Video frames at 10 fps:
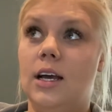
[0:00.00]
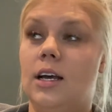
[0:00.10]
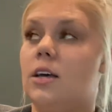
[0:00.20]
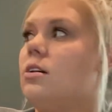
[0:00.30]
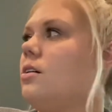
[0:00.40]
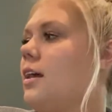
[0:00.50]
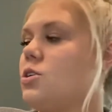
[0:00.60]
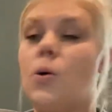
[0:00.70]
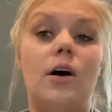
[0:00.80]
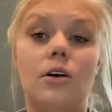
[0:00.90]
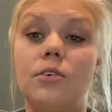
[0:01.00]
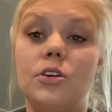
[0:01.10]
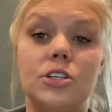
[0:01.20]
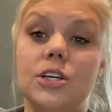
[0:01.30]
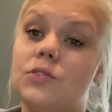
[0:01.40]
like 12,
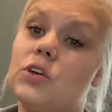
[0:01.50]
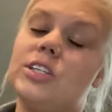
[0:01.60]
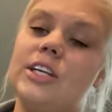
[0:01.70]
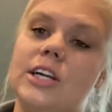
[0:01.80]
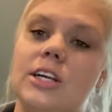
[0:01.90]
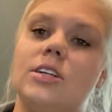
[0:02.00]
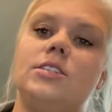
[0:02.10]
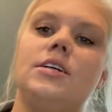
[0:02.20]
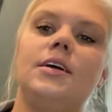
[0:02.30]
13, 14 years.